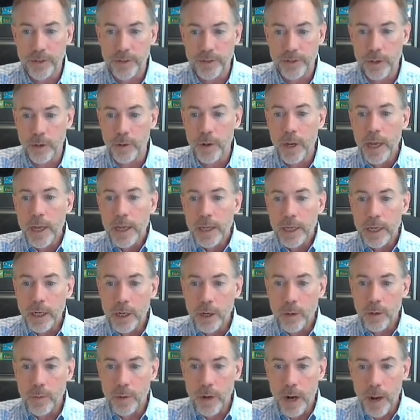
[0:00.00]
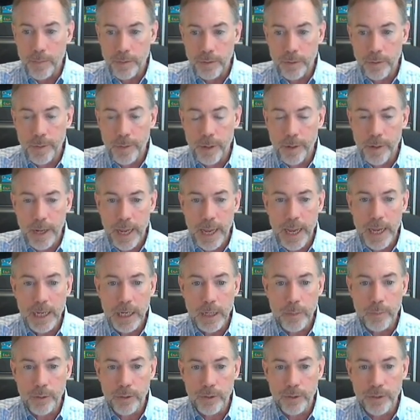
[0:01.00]
So here we're up to about
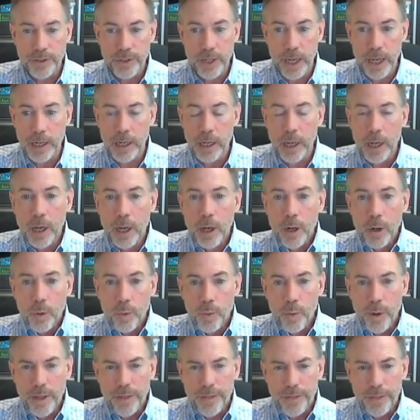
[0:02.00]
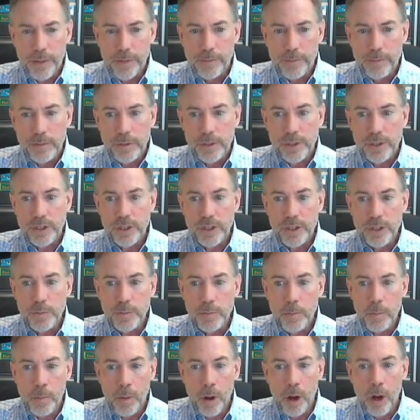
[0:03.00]
80% with
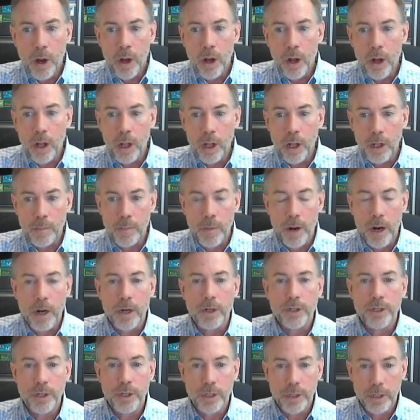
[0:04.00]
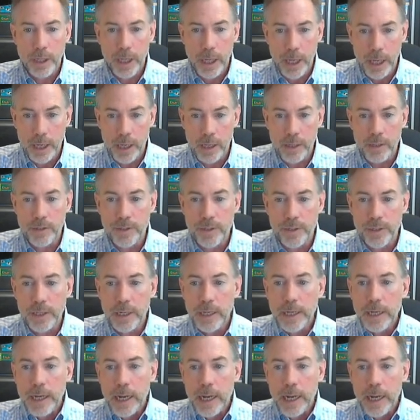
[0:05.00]
small marginal gains